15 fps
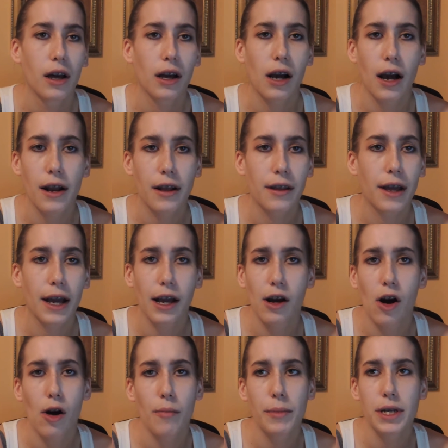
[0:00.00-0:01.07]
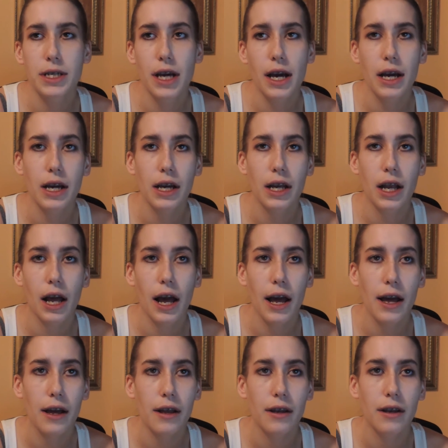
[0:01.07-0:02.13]
kind of like commentate
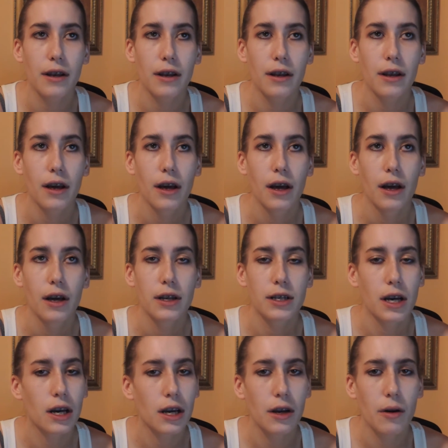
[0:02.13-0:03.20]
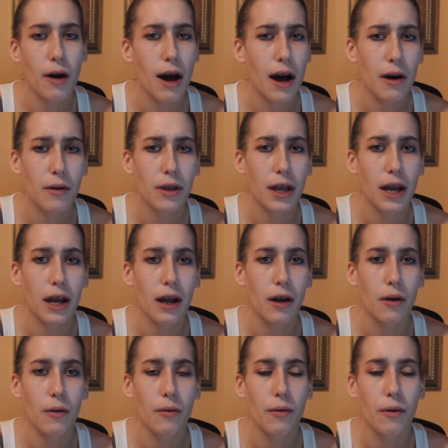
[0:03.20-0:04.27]
and tell you how like
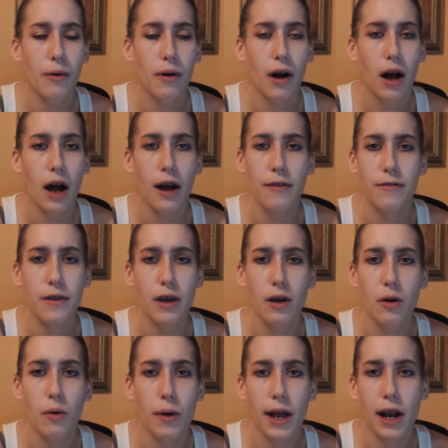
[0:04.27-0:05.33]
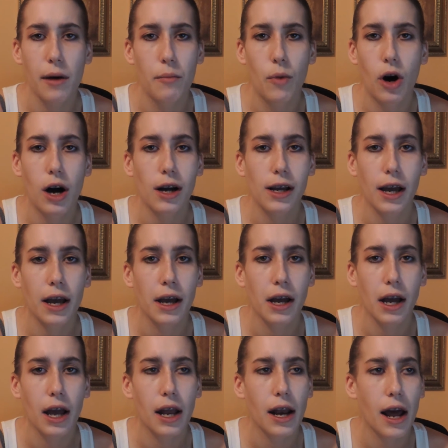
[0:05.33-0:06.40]
I feel when I'm
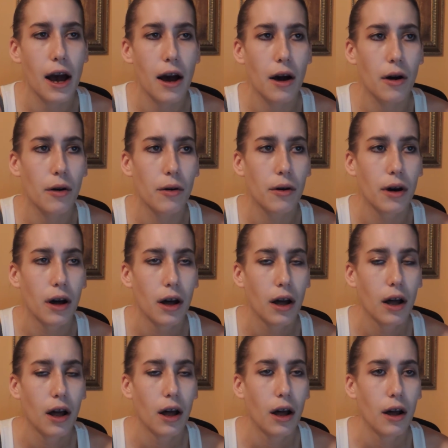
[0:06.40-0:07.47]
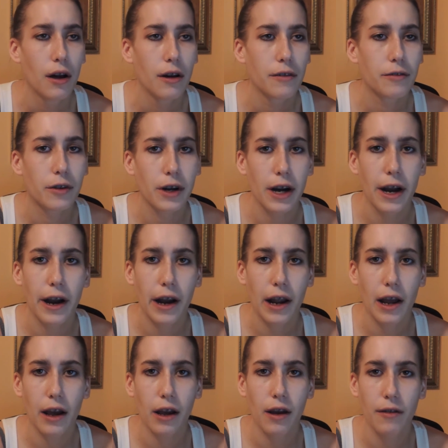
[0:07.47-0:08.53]
walking and how
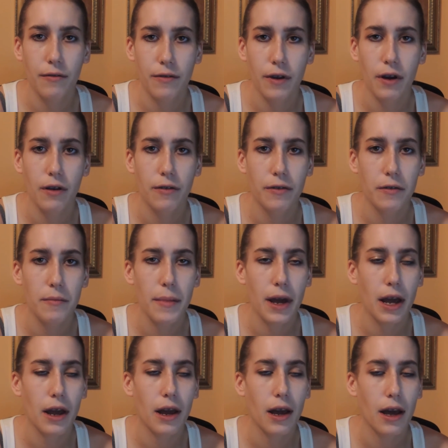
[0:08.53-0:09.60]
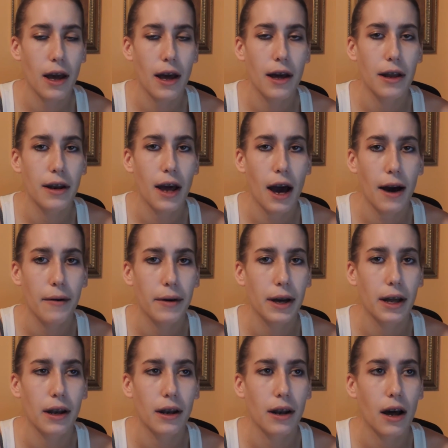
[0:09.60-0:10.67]
freeing it can feel for me, and how
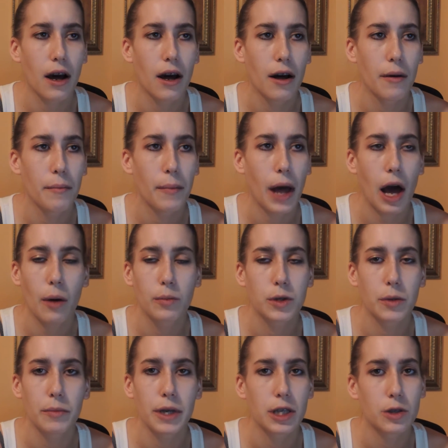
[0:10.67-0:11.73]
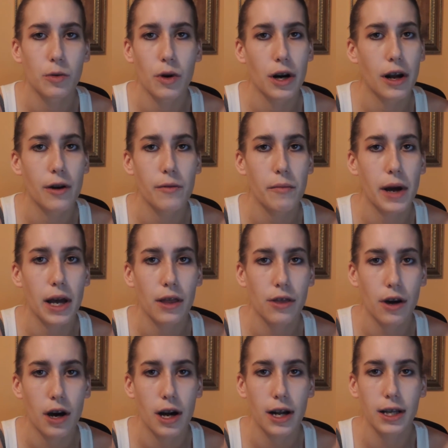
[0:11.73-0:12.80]
it helps me sort out my
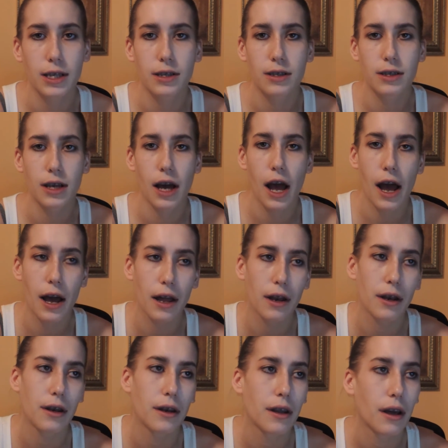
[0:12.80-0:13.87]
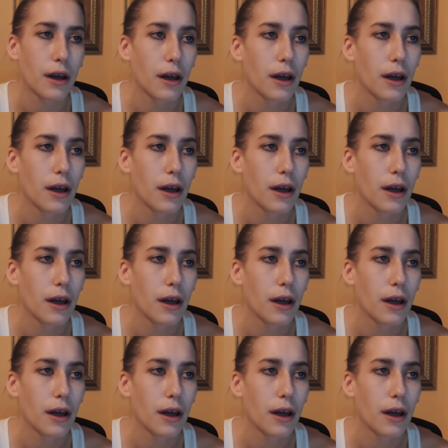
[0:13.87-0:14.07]
thoughts and